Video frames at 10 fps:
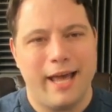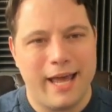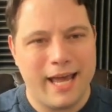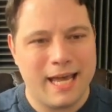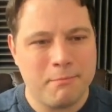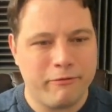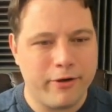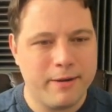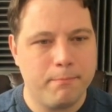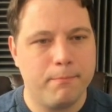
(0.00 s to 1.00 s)
And my
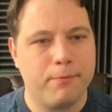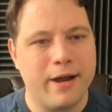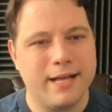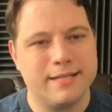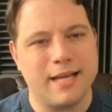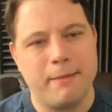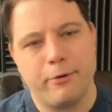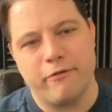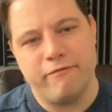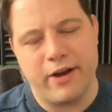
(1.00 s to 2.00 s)
friend Brad
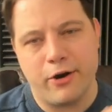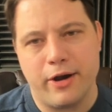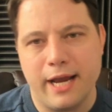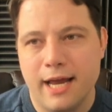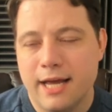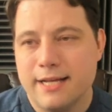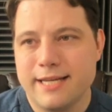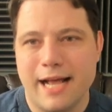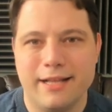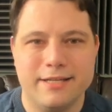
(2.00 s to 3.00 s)
Seipert, a very
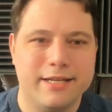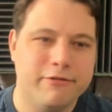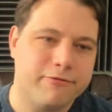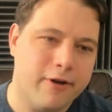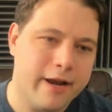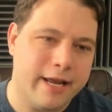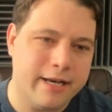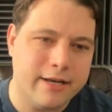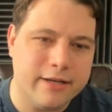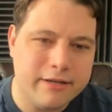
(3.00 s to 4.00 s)
talented
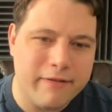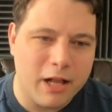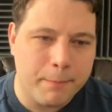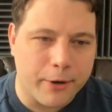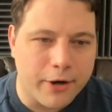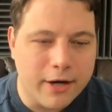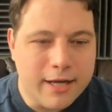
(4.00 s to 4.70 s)
front-end developer,